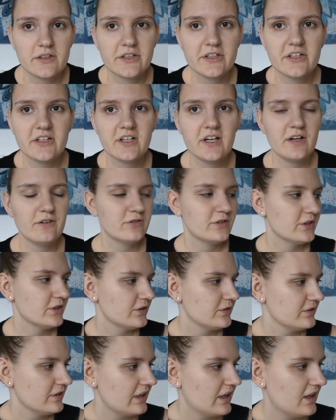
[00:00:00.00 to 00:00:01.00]
Good
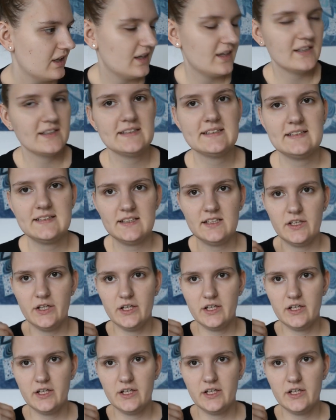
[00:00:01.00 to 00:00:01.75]
afternoon, guys.